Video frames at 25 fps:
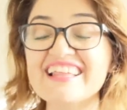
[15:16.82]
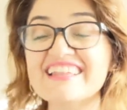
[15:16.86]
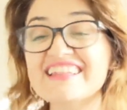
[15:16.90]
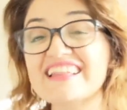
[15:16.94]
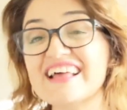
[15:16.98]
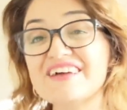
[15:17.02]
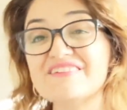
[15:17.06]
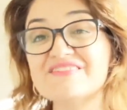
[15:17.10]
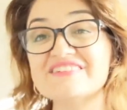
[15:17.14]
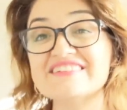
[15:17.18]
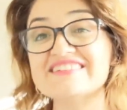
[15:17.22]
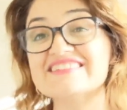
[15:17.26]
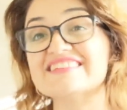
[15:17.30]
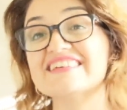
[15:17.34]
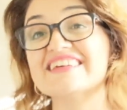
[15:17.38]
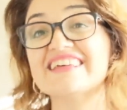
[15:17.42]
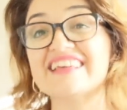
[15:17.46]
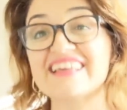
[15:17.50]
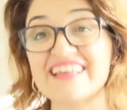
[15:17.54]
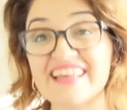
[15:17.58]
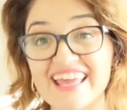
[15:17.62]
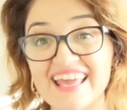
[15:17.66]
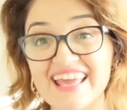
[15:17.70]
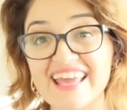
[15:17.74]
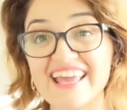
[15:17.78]
Life is a
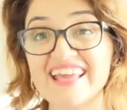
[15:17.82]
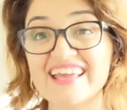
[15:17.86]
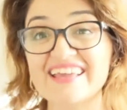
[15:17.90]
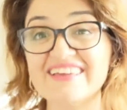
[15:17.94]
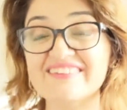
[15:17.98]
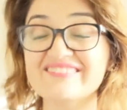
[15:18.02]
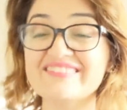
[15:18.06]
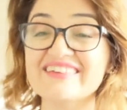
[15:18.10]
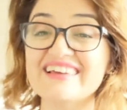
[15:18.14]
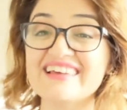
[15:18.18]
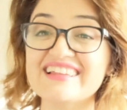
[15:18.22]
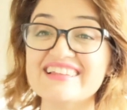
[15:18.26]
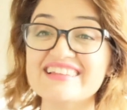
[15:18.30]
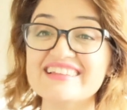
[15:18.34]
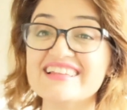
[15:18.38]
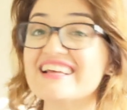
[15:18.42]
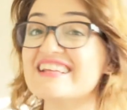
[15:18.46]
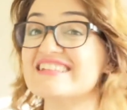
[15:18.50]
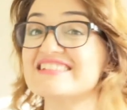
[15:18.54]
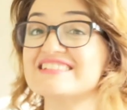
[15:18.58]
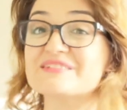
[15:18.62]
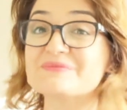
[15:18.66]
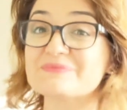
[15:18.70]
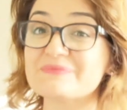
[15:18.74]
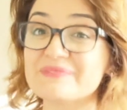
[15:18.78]
game, and
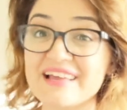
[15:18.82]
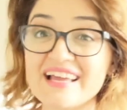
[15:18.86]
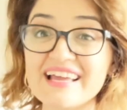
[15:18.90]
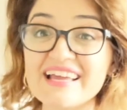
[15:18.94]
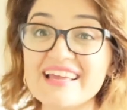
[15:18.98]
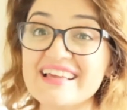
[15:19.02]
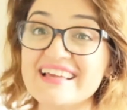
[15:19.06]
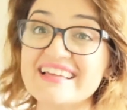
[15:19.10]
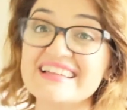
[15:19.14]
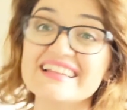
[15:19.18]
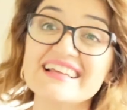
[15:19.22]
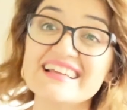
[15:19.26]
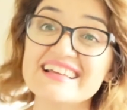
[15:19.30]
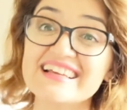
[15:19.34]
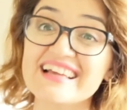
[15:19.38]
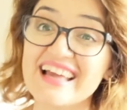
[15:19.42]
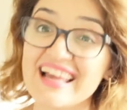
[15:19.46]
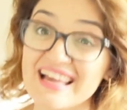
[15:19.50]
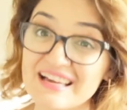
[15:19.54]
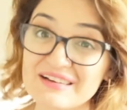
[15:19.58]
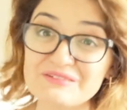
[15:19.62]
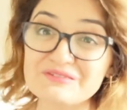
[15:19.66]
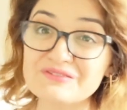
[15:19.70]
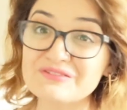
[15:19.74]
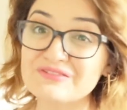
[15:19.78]
let's play it and
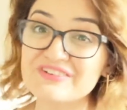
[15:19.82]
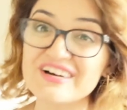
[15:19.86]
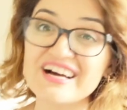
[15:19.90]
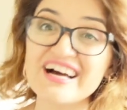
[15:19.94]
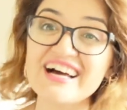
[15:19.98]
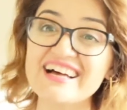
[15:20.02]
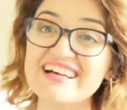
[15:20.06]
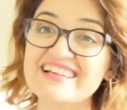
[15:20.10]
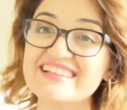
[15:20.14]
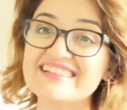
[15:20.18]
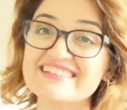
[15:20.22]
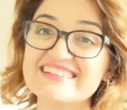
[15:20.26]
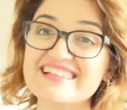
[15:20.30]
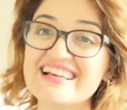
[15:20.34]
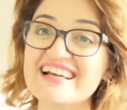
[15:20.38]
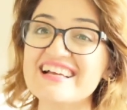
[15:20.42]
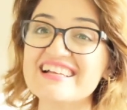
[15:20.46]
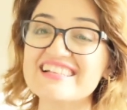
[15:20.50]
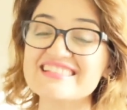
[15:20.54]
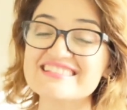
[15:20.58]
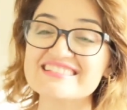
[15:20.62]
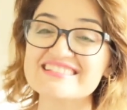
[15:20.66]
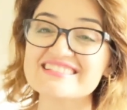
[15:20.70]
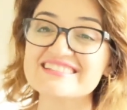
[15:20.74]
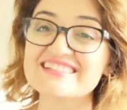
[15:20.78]
have fun.
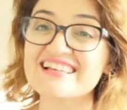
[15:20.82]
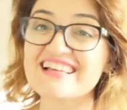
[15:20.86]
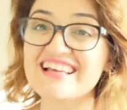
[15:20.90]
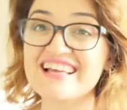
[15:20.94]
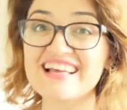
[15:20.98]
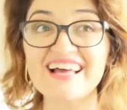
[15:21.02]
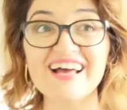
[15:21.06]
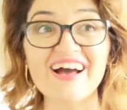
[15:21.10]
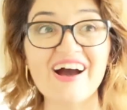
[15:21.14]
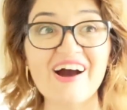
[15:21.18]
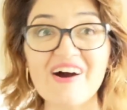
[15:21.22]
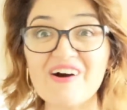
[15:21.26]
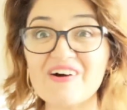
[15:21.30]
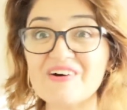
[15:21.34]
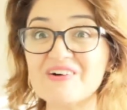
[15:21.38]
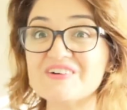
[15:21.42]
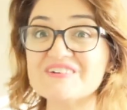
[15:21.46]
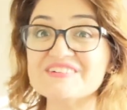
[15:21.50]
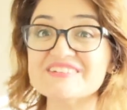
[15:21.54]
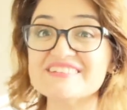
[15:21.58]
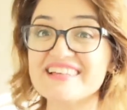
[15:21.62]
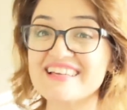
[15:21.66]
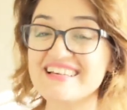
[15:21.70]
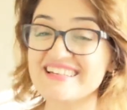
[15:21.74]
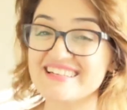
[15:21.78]
That's
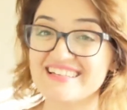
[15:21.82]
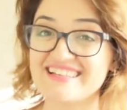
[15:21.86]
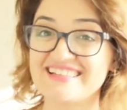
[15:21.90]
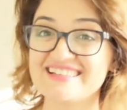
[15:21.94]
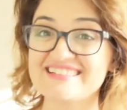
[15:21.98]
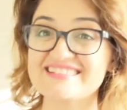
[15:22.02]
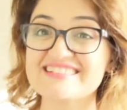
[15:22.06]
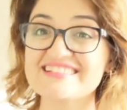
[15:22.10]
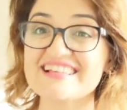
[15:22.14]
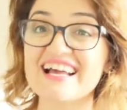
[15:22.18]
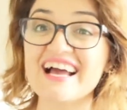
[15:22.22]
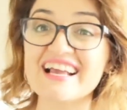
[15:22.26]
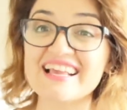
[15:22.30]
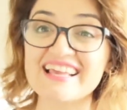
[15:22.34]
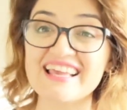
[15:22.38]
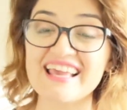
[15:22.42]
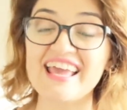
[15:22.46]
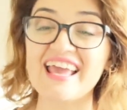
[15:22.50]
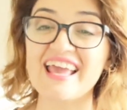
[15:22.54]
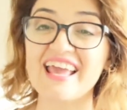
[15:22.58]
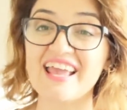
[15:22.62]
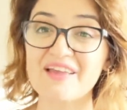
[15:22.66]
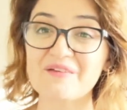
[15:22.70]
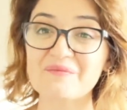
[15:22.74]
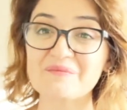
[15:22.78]
all that is, a
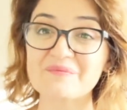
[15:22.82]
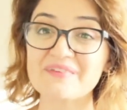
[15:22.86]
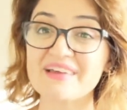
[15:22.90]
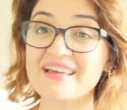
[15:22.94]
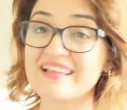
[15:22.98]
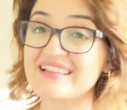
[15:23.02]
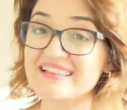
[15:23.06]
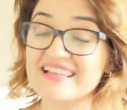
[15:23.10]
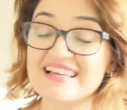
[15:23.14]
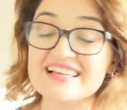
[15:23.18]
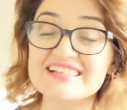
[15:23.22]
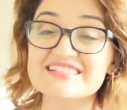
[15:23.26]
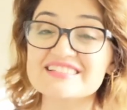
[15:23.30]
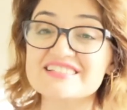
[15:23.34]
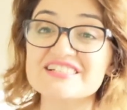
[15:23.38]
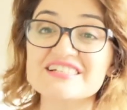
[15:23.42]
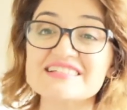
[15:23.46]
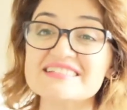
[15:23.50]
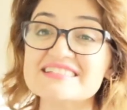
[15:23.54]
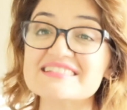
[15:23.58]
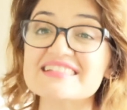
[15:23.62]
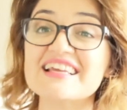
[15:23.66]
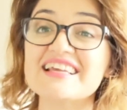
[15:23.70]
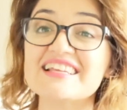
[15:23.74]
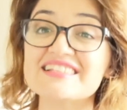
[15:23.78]
game, and let's
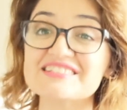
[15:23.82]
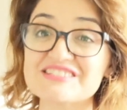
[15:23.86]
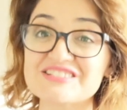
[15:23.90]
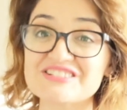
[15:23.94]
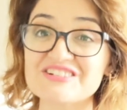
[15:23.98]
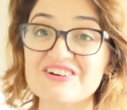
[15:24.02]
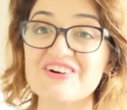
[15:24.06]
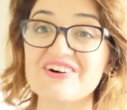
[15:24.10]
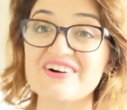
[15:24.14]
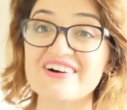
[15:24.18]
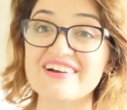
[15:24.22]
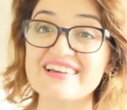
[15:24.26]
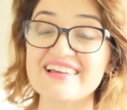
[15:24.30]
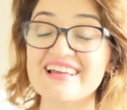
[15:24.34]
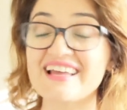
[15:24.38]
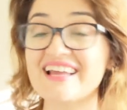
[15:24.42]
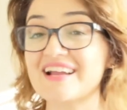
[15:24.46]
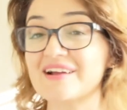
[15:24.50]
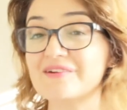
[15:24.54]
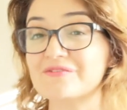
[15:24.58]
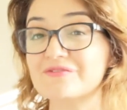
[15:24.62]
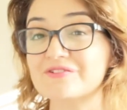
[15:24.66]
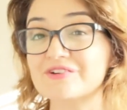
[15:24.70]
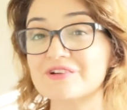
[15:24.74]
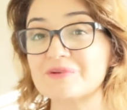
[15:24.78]
just enjoy
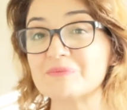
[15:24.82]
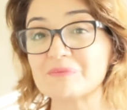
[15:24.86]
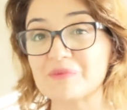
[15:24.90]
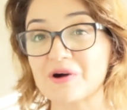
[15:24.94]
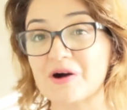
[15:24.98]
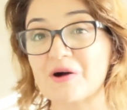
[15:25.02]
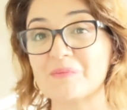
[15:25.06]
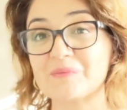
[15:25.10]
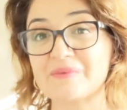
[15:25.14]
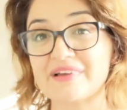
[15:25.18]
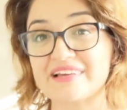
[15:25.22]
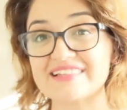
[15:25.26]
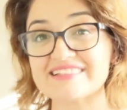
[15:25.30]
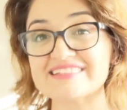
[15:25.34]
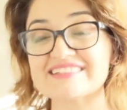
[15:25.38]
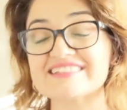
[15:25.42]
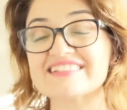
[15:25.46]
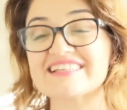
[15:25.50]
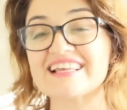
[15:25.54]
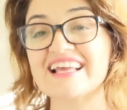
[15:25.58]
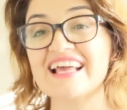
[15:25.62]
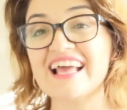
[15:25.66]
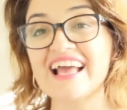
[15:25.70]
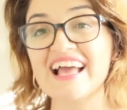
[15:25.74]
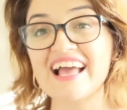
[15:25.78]
every moment.